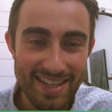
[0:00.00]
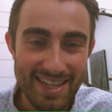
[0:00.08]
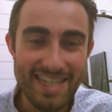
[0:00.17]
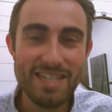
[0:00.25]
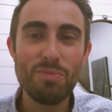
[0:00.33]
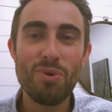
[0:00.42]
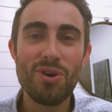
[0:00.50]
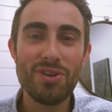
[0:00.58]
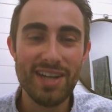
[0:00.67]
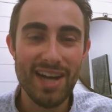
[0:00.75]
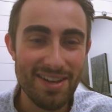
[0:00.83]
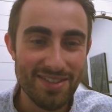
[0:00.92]
He's more on
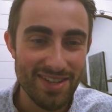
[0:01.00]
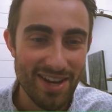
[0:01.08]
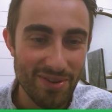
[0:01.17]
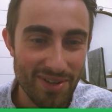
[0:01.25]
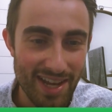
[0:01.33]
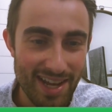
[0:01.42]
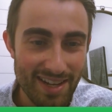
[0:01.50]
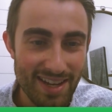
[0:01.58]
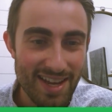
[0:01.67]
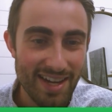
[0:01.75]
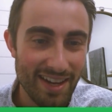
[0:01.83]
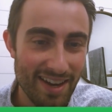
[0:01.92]
Kyle's side, okay?
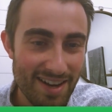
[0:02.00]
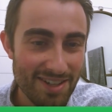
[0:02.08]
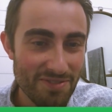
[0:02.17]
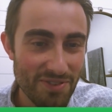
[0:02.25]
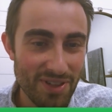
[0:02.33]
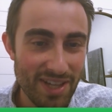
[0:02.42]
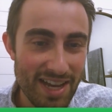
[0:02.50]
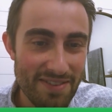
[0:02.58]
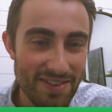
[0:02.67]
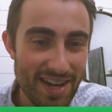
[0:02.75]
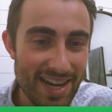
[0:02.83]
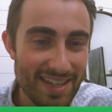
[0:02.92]
Canucks for life
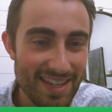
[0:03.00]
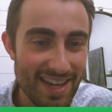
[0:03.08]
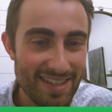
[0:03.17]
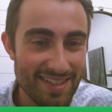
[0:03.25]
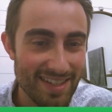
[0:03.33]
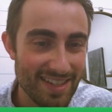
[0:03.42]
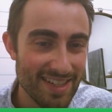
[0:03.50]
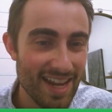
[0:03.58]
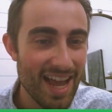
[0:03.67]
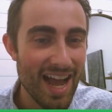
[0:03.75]
910 says,